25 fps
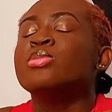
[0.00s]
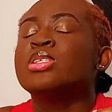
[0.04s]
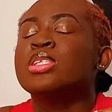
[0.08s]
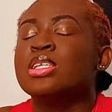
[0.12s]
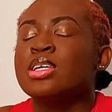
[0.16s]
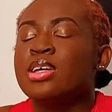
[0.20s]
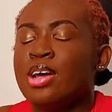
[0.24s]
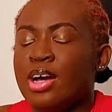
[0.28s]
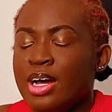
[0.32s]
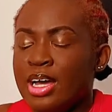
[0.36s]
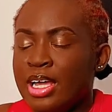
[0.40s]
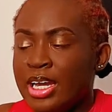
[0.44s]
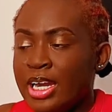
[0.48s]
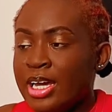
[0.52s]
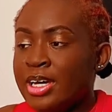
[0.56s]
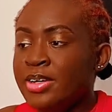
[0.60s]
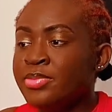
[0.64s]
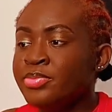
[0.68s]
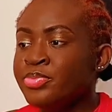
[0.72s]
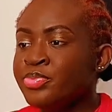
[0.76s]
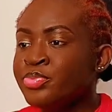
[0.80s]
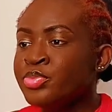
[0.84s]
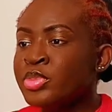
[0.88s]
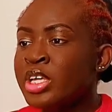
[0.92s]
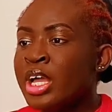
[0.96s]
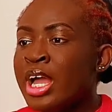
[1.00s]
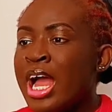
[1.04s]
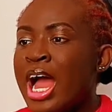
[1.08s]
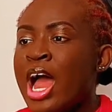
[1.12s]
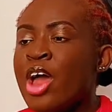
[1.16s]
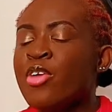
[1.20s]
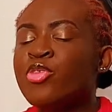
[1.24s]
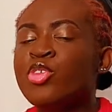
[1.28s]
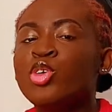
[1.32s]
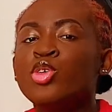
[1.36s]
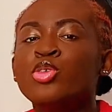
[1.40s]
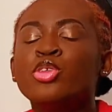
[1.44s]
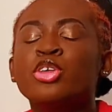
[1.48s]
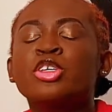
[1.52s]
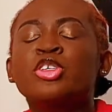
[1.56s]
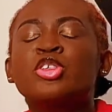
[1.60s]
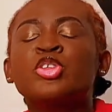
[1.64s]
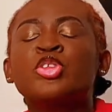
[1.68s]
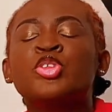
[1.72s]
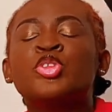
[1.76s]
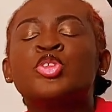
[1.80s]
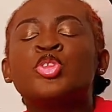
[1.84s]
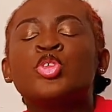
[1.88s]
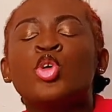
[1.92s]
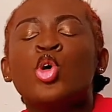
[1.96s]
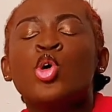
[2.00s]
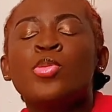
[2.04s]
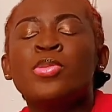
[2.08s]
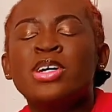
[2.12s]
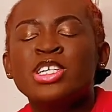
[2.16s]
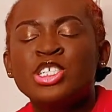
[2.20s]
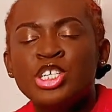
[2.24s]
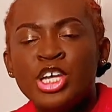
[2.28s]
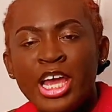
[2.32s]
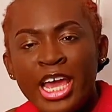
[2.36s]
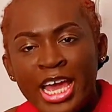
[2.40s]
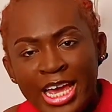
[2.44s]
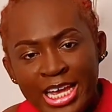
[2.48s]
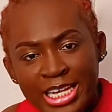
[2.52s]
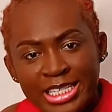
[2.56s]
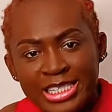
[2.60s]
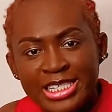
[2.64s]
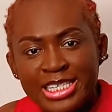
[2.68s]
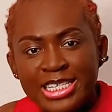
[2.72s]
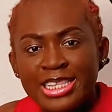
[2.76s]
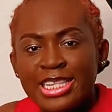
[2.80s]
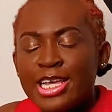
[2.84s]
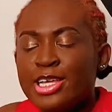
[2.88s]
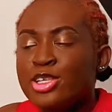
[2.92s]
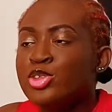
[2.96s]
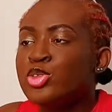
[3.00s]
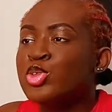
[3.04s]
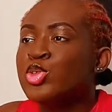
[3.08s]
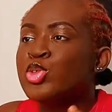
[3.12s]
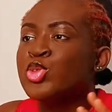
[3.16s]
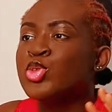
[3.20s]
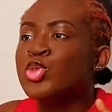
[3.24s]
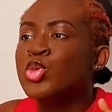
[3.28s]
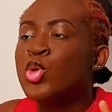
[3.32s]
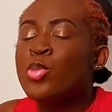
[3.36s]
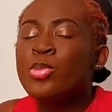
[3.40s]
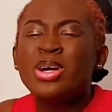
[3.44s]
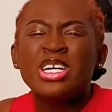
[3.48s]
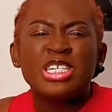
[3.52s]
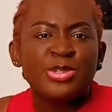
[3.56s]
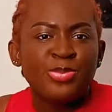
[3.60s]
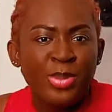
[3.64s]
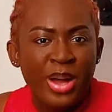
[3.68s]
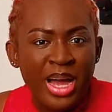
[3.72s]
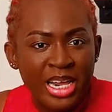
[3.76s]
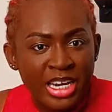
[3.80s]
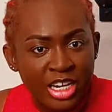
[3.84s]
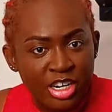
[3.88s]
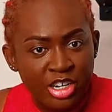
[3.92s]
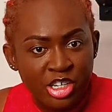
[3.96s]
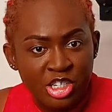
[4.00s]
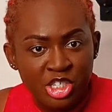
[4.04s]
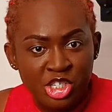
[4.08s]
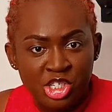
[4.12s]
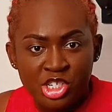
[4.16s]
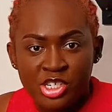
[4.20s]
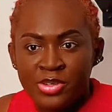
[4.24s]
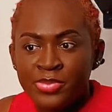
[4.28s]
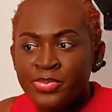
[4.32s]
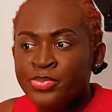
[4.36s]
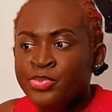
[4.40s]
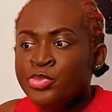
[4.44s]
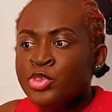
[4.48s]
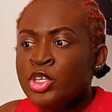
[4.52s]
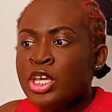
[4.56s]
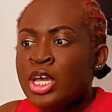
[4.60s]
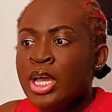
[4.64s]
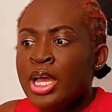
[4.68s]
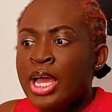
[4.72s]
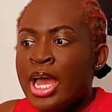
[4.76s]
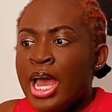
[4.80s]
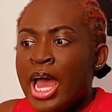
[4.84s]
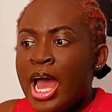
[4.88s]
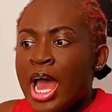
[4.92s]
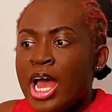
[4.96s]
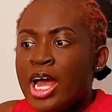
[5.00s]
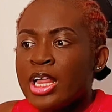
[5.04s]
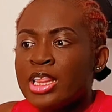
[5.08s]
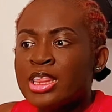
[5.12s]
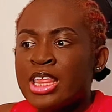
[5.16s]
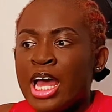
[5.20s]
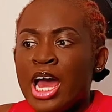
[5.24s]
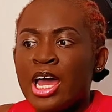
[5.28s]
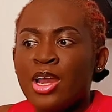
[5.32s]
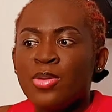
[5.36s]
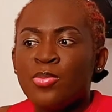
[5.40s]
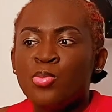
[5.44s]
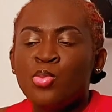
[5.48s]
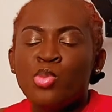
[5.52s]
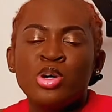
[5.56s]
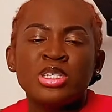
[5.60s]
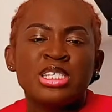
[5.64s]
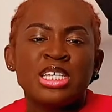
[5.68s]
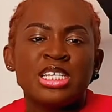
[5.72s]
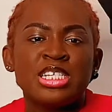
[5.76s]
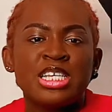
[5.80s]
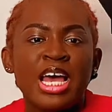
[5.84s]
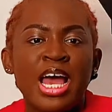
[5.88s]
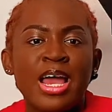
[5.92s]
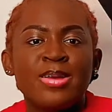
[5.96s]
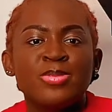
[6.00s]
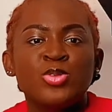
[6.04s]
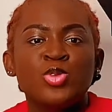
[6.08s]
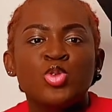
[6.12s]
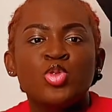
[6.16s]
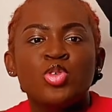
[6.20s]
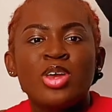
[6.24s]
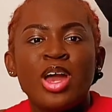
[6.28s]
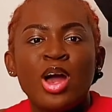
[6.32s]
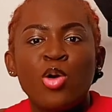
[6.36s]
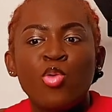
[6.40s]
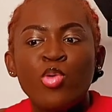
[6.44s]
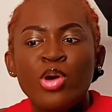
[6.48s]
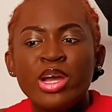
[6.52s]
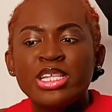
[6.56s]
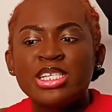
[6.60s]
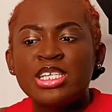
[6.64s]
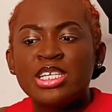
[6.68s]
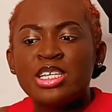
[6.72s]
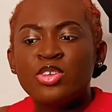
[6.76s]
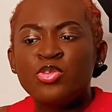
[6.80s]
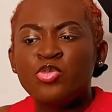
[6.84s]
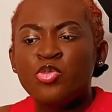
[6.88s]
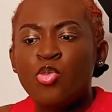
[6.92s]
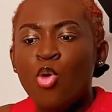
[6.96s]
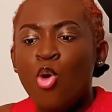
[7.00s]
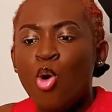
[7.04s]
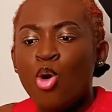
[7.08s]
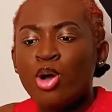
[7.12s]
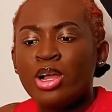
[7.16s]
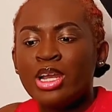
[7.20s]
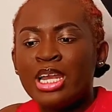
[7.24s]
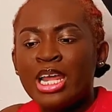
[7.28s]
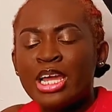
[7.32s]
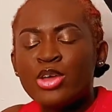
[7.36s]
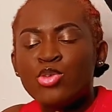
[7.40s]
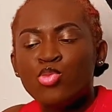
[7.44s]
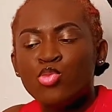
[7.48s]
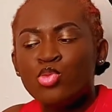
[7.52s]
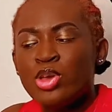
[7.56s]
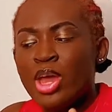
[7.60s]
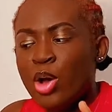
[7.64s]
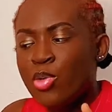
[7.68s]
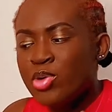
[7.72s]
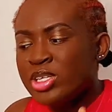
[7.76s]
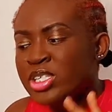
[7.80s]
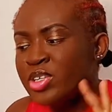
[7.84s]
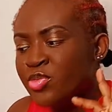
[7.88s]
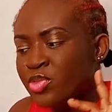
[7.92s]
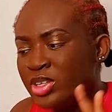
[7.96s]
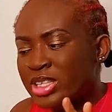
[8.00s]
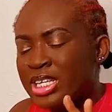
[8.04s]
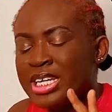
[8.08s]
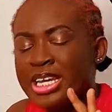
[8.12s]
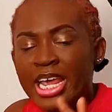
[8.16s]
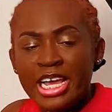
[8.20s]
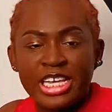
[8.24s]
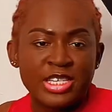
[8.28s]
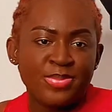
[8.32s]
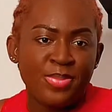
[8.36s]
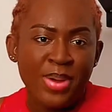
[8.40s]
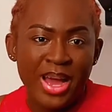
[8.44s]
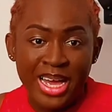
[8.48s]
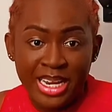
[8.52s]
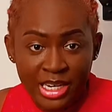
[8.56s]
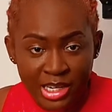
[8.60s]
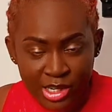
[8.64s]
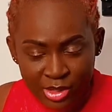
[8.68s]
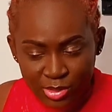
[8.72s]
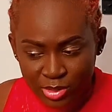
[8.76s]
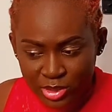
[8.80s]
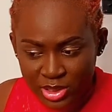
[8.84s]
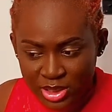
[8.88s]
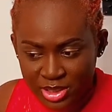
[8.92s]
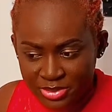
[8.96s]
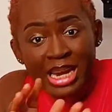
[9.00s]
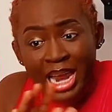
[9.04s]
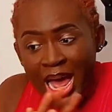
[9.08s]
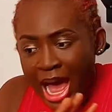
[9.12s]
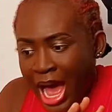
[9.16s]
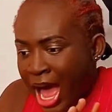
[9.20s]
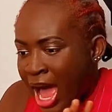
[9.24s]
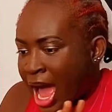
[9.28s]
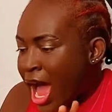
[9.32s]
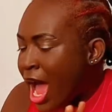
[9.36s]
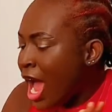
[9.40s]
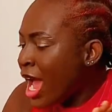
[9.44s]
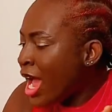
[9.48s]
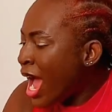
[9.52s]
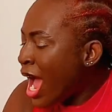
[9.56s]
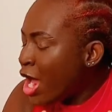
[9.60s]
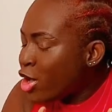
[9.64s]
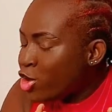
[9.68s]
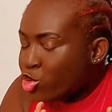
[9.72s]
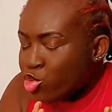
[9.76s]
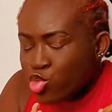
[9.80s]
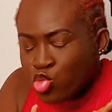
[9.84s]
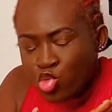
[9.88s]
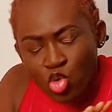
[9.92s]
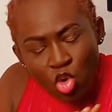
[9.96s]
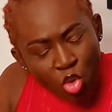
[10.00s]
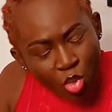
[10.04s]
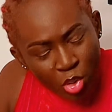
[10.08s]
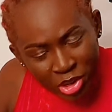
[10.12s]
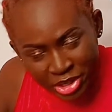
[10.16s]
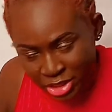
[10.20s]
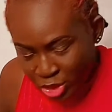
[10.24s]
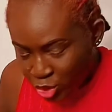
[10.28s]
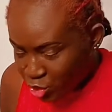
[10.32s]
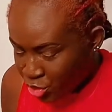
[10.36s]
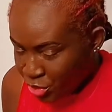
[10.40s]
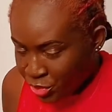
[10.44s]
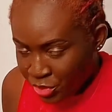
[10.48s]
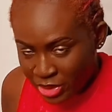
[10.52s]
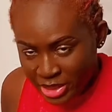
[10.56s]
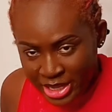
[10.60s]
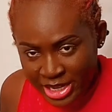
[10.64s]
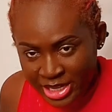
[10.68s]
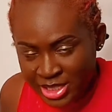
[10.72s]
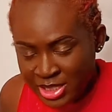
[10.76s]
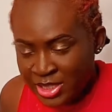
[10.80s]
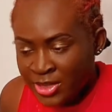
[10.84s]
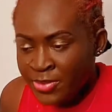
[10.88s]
to Ghana, I feel there's so much hate, there's so much bad energy, that most of the times you are waiting for, like, we are waiting for the next bad news. Now, I don't know what is wrong with us.